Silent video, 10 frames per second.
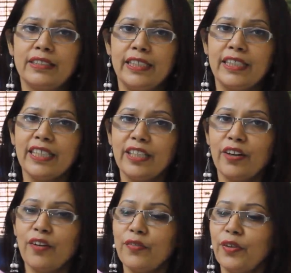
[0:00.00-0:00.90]
taking
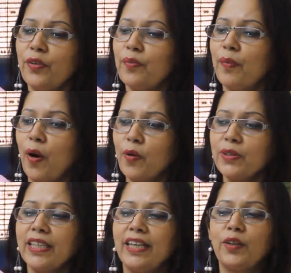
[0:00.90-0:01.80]
care of your
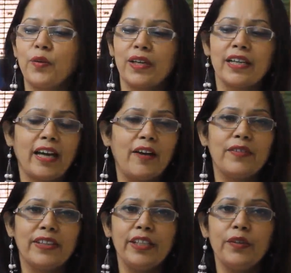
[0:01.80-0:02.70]
mouth and oral
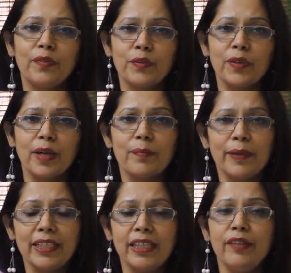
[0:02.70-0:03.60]
cavity. You have to
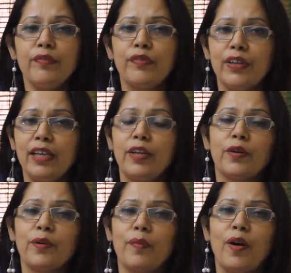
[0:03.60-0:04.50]
completely fill
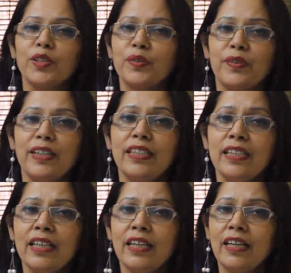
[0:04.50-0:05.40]
your mouth with
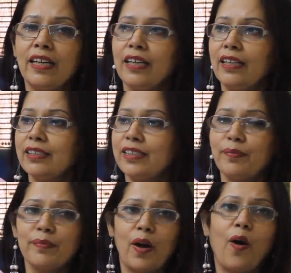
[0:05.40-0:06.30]

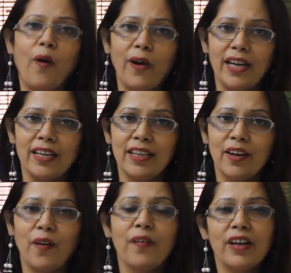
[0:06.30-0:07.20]
some oil
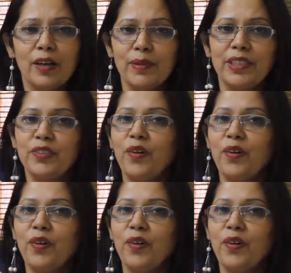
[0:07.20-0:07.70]
or herbal